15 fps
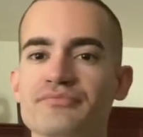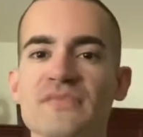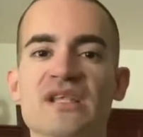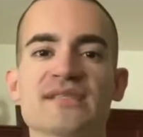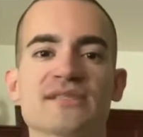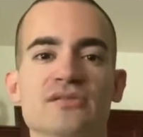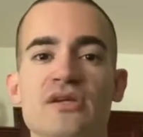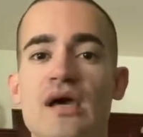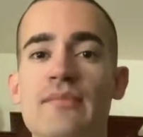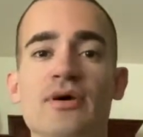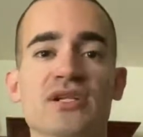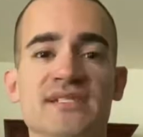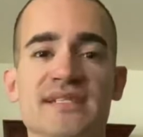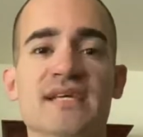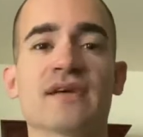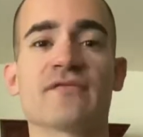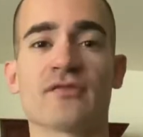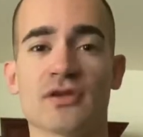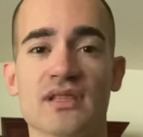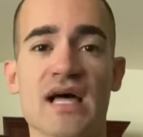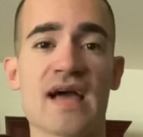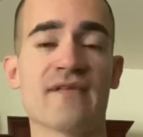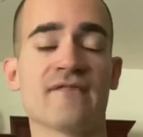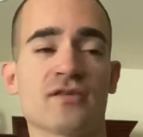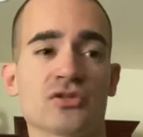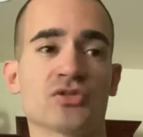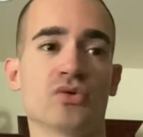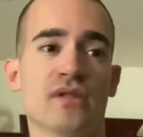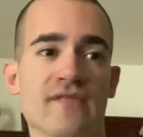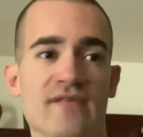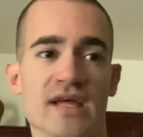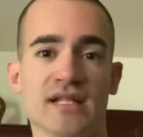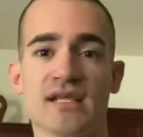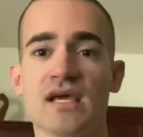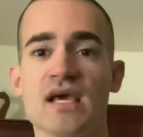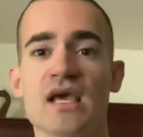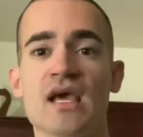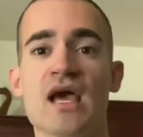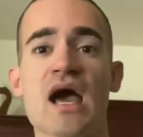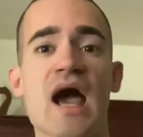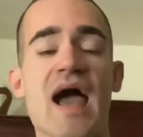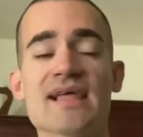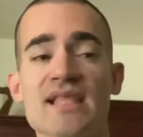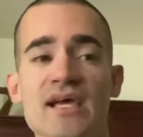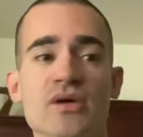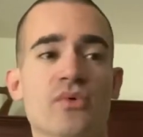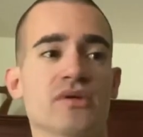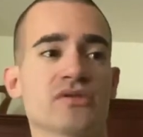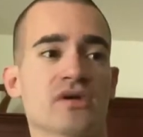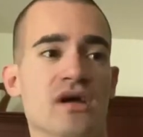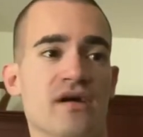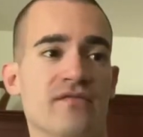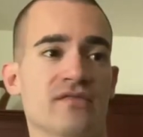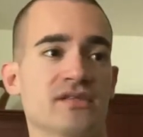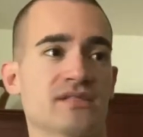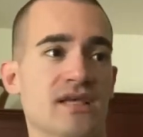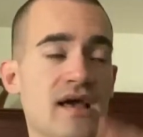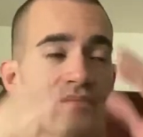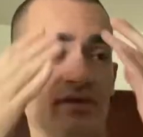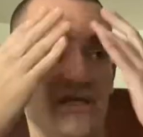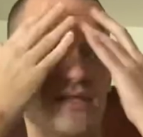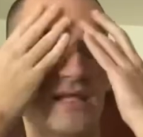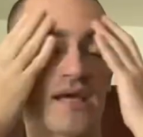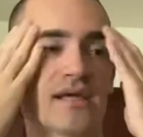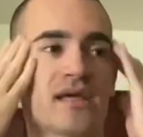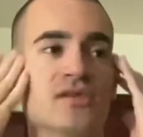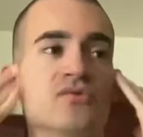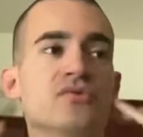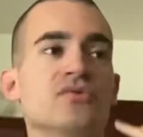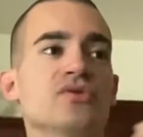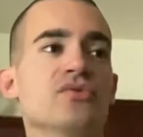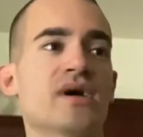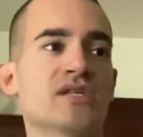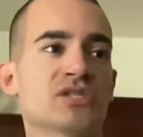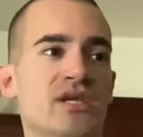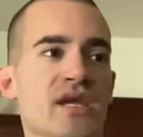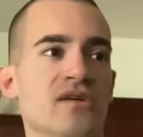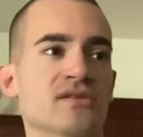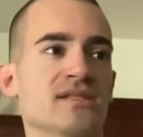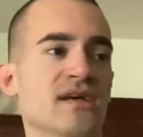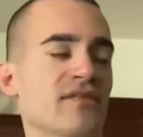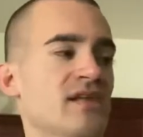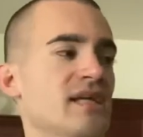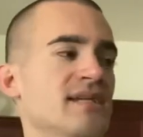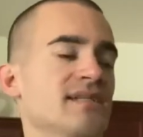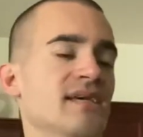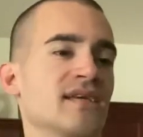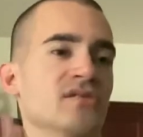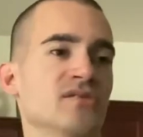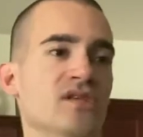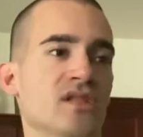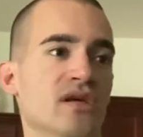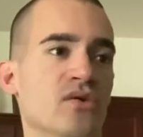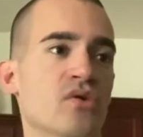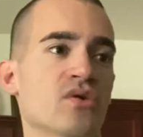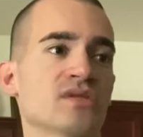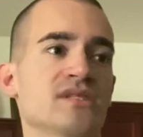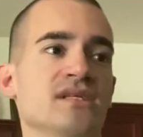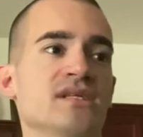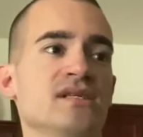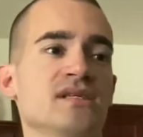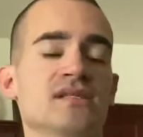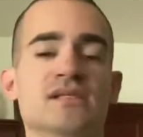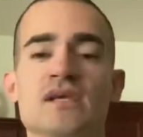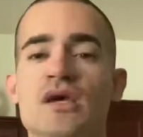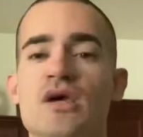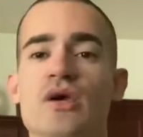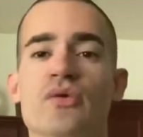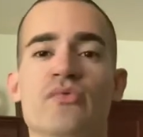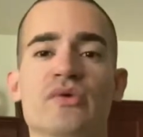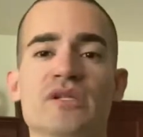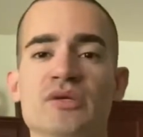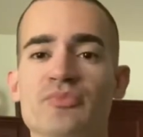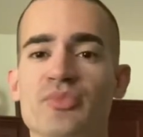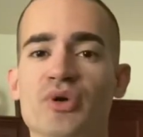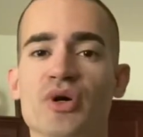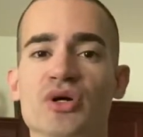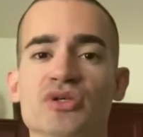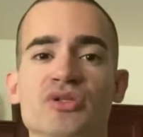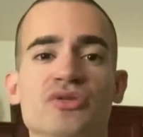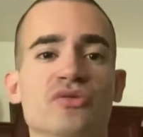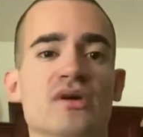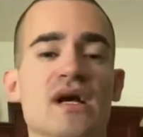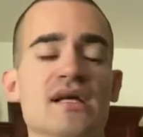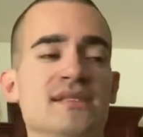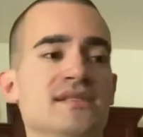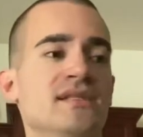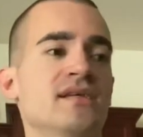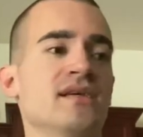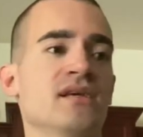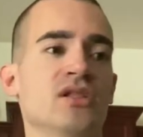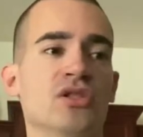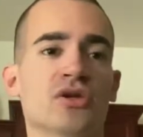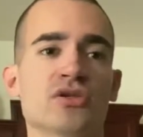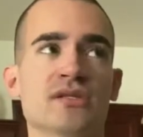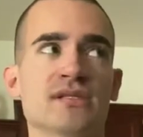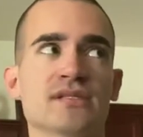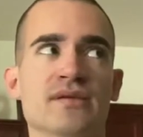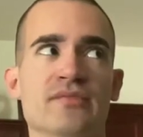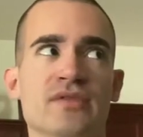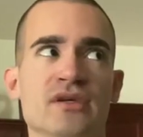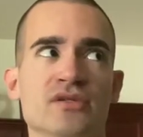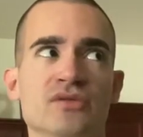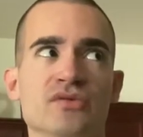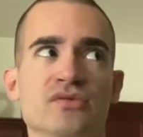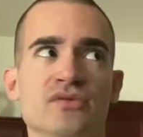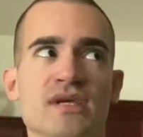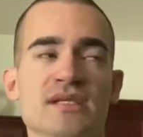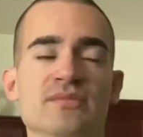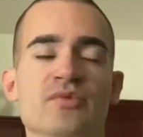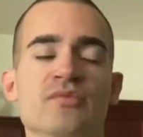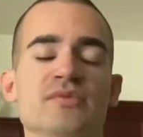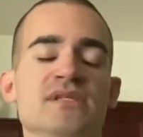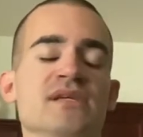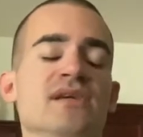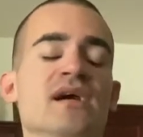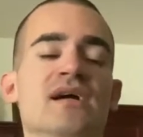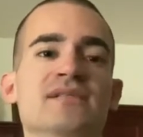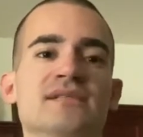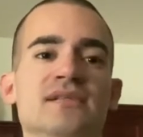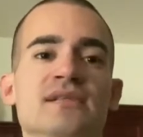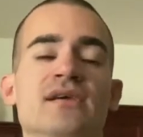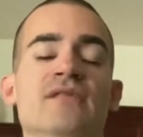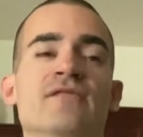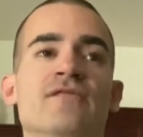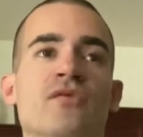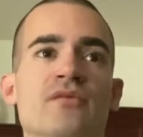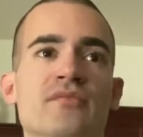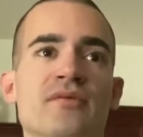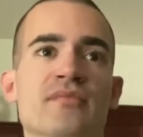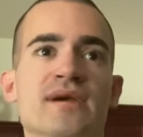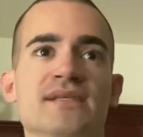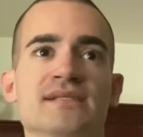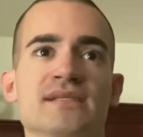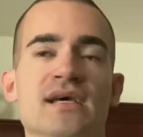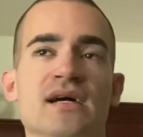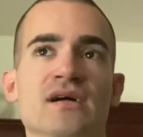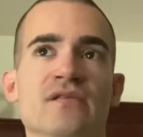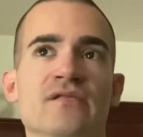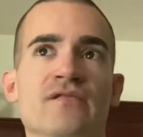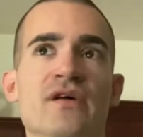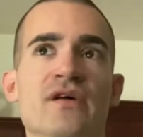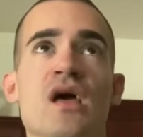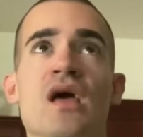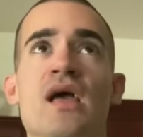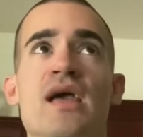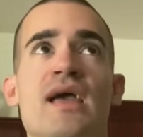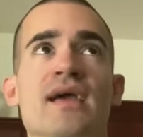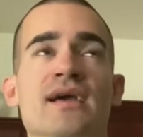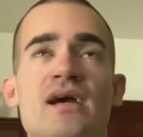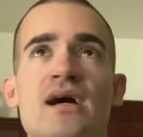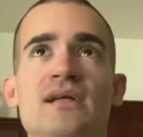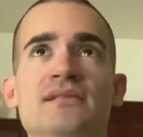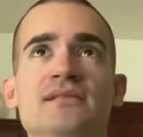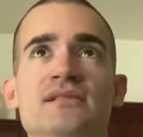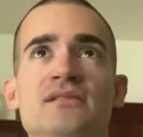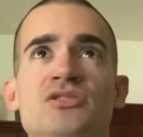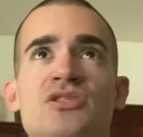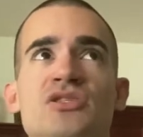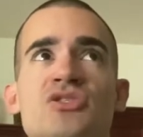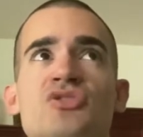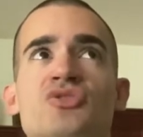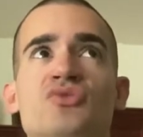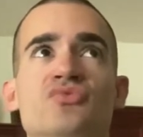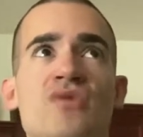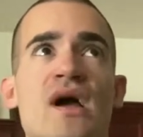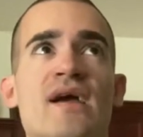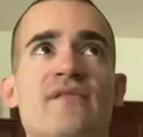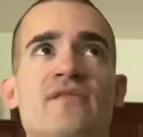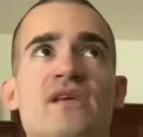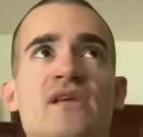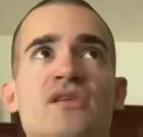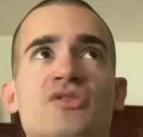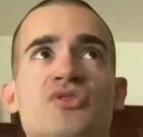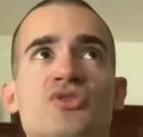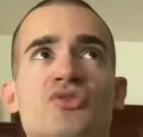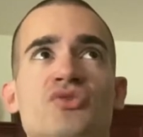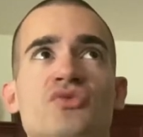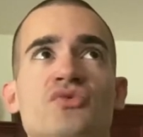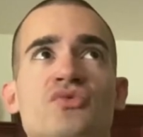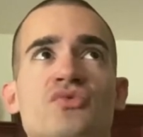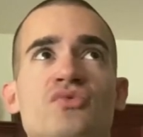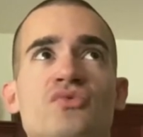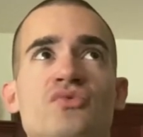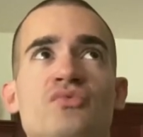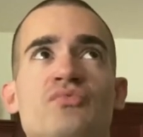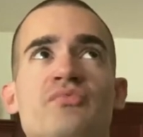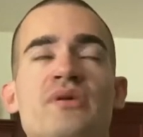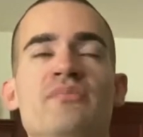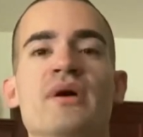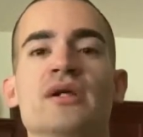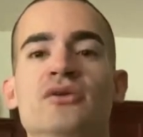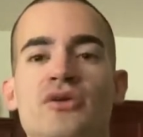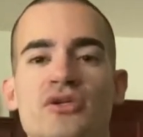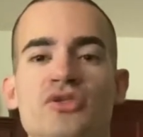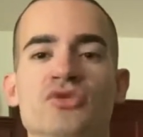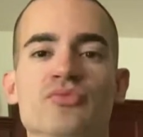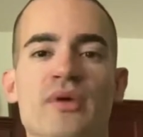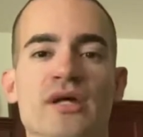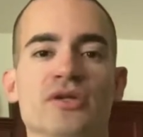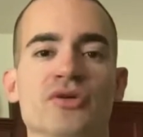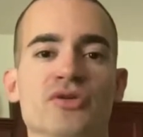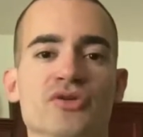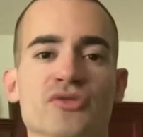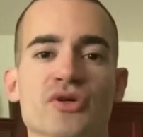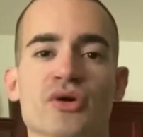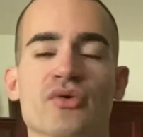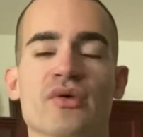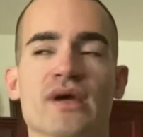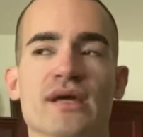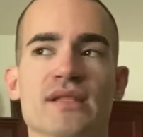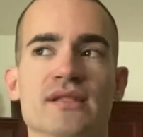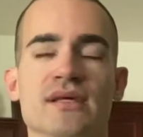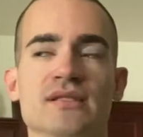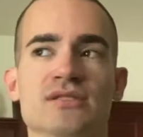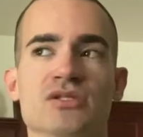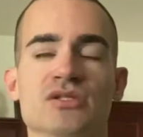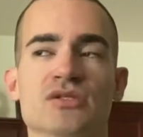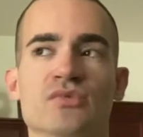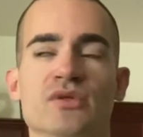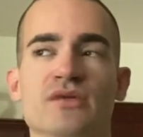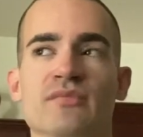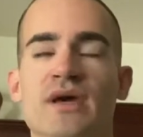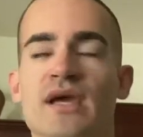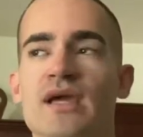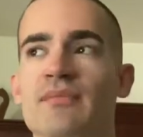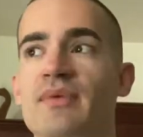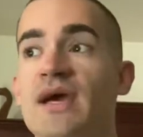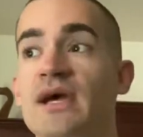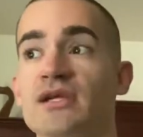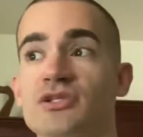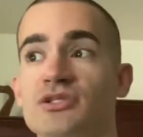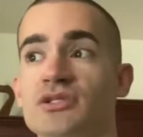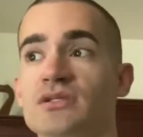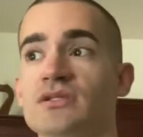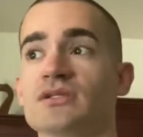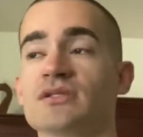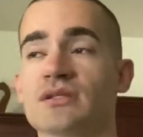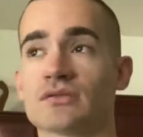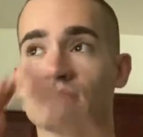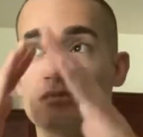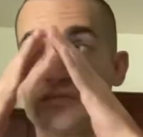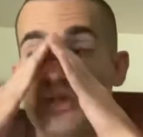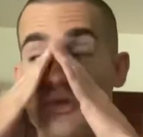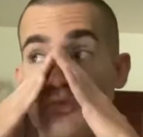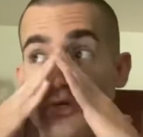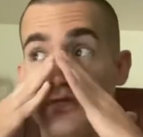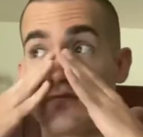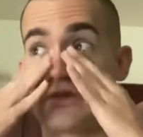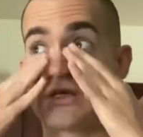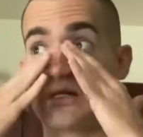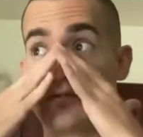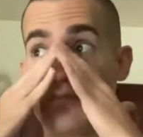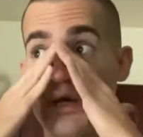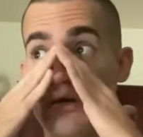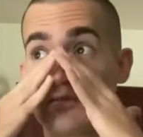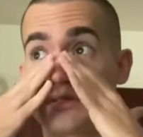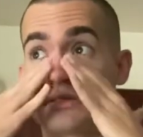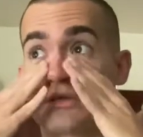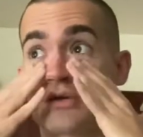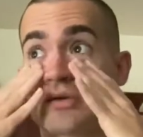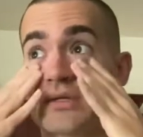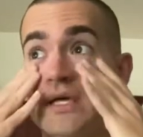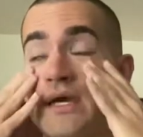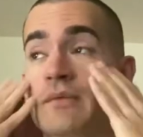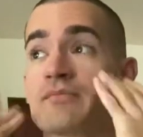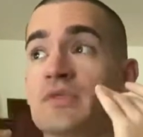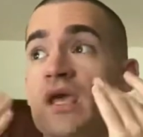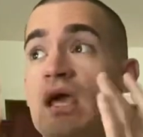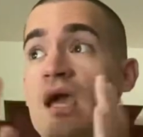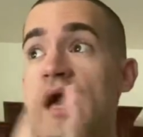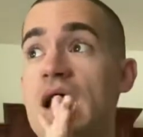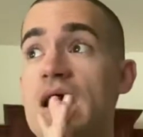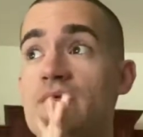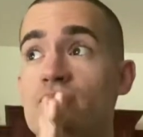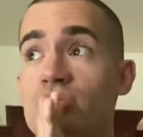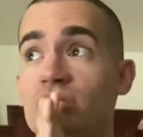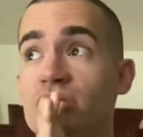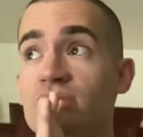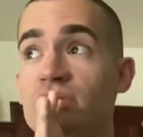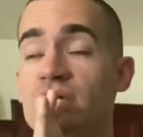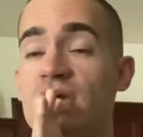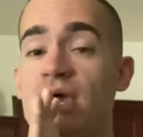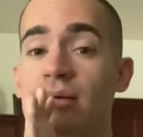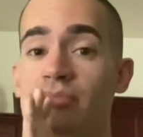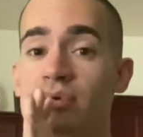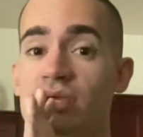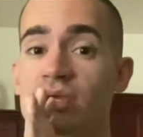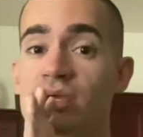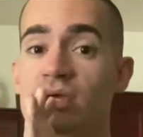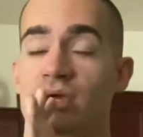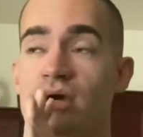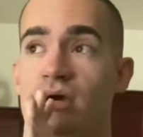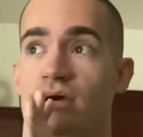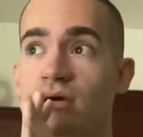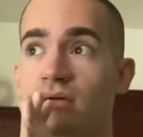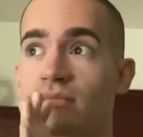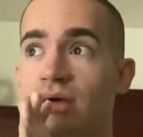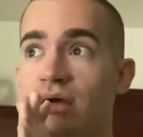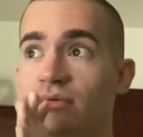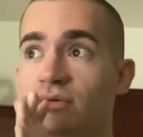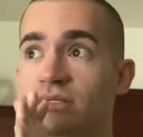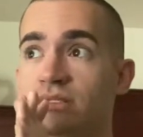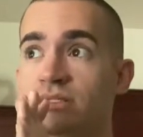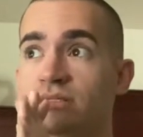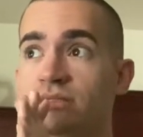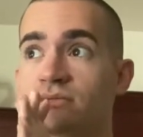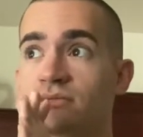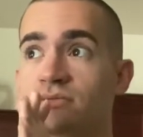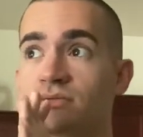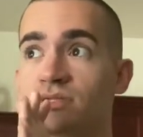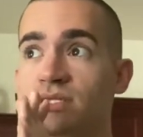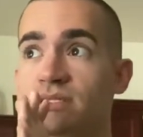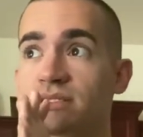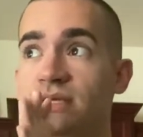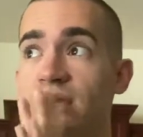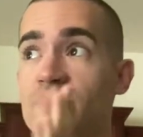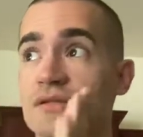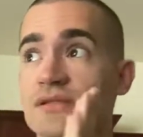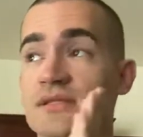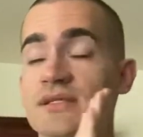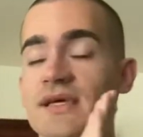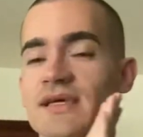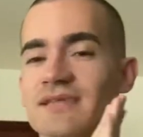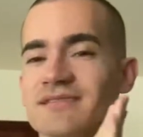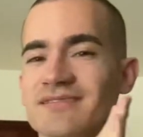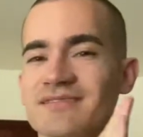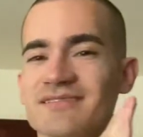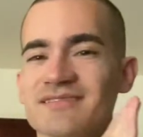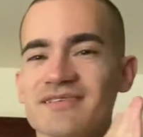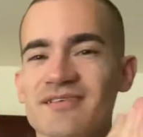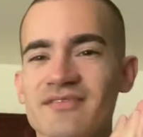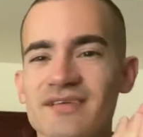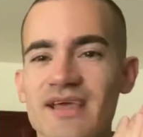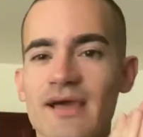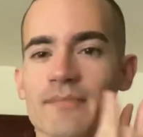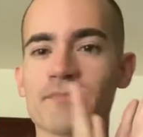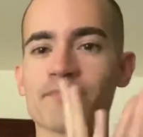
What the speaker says: So now I bought a ticket for a live virtual event. I like going to a conference. I mean, like, you educate yourself. I like taking those online courses, reading books, you know, constantly learning something new. Yes, Poopsie. Constantly informing myself and constantly just striving to be better and do better, you know. And that's just one of my passions. That's what I'm so motivated about. So, yeah, I'm really, really happy. I was just counting the days. So, yeah.